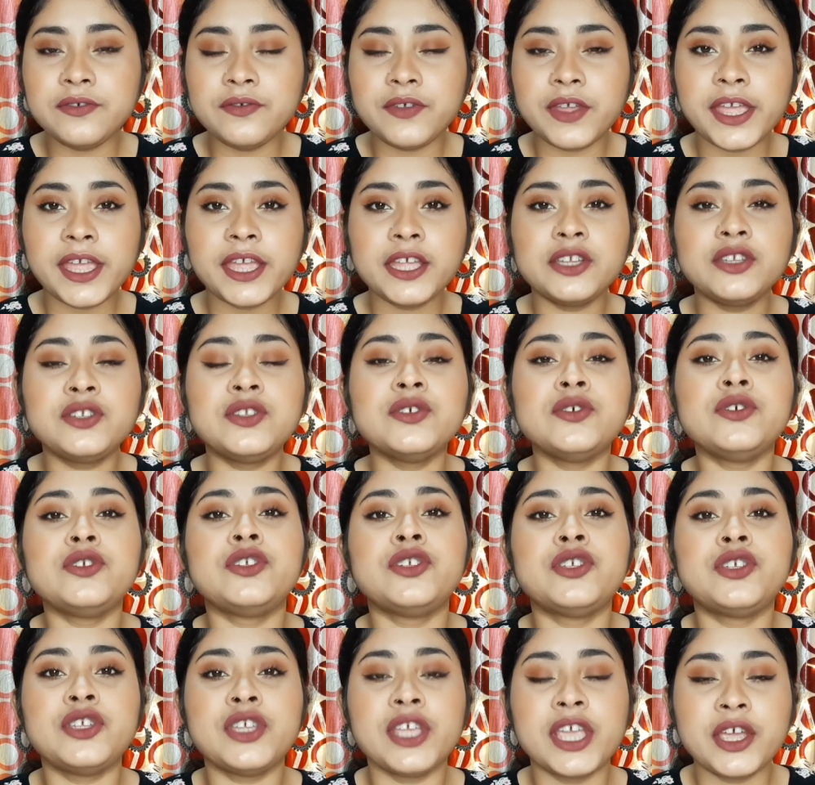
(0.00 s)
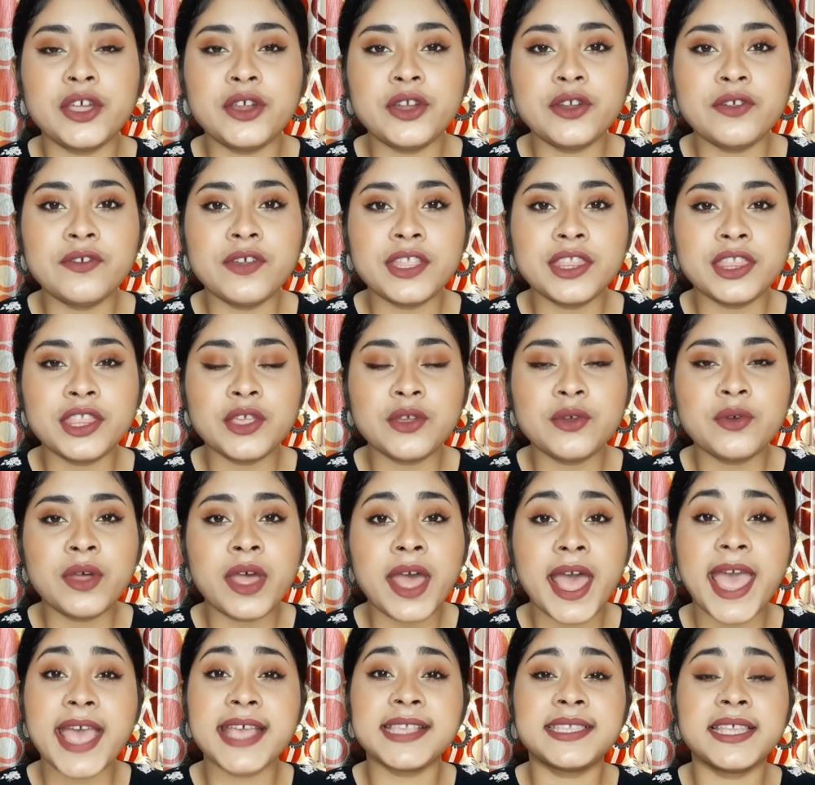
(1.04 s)
away to share with you
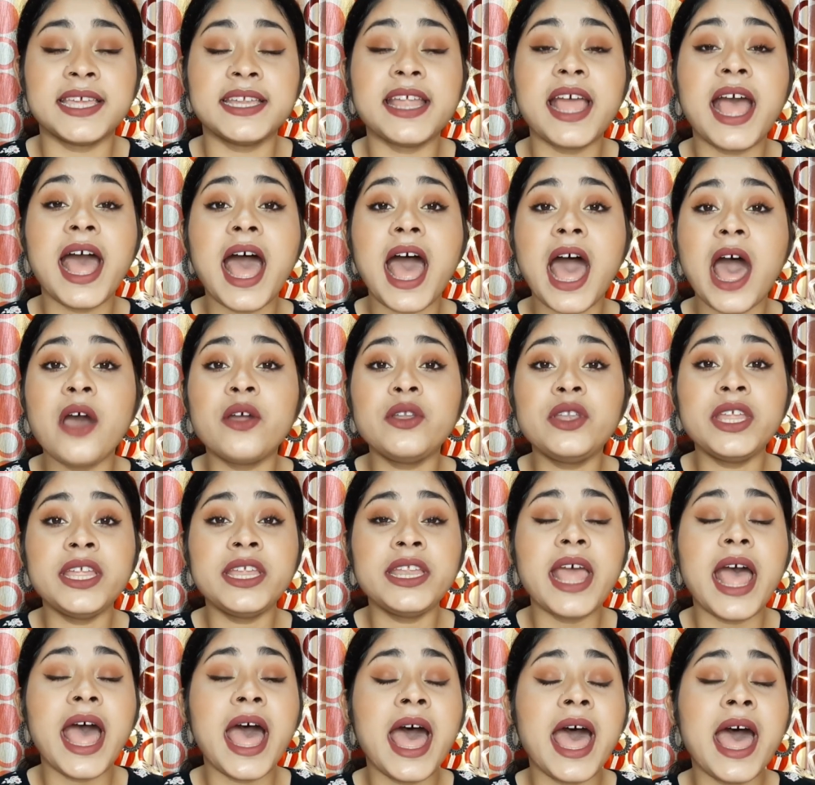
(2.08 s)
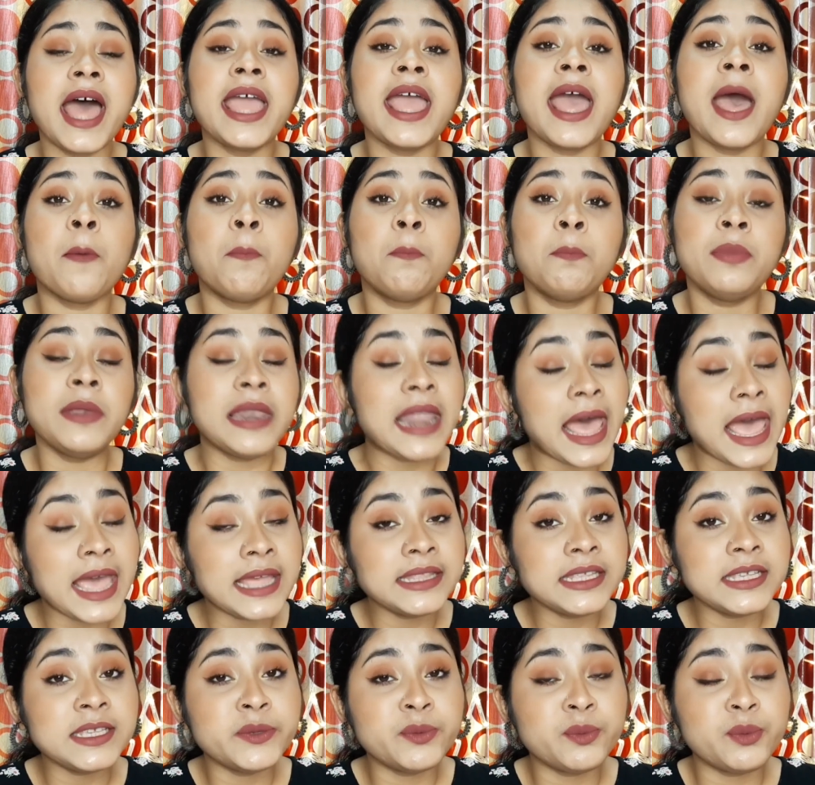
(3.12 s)
guys that how did I
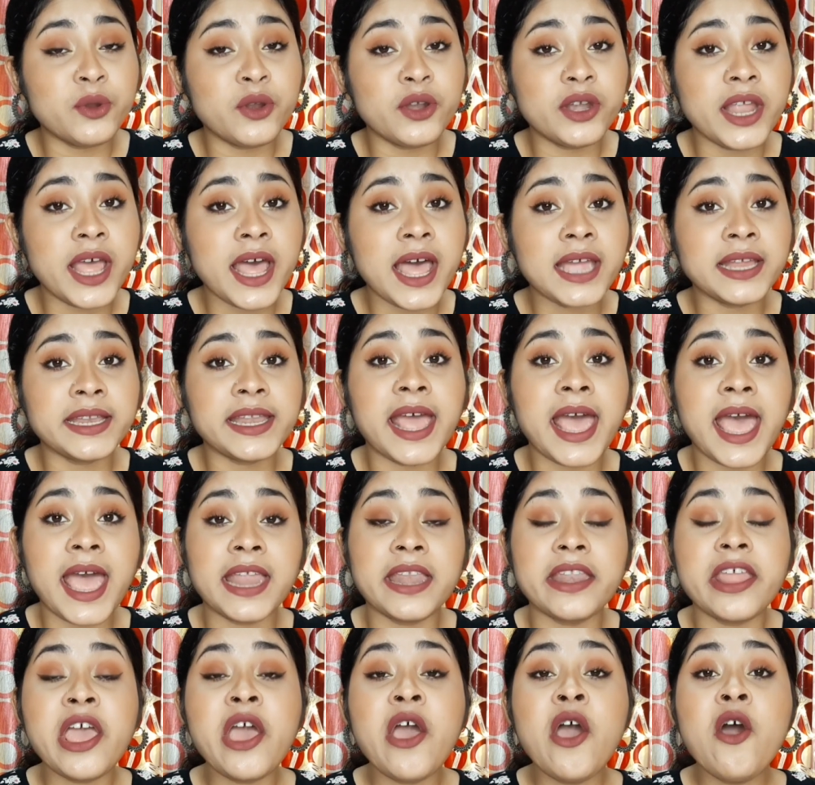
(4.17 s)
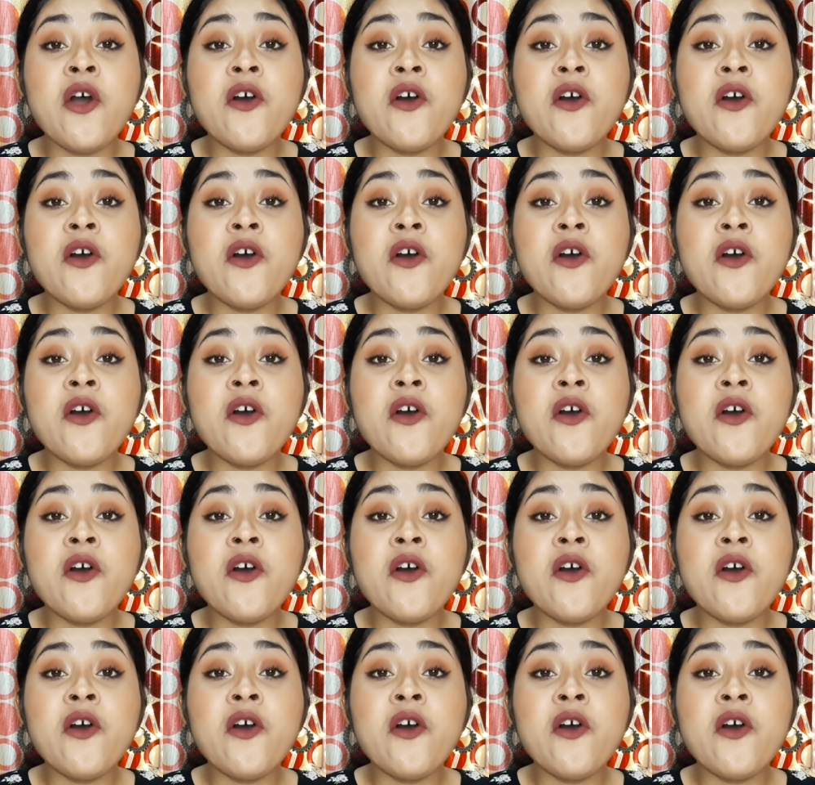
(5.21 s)
apply this product and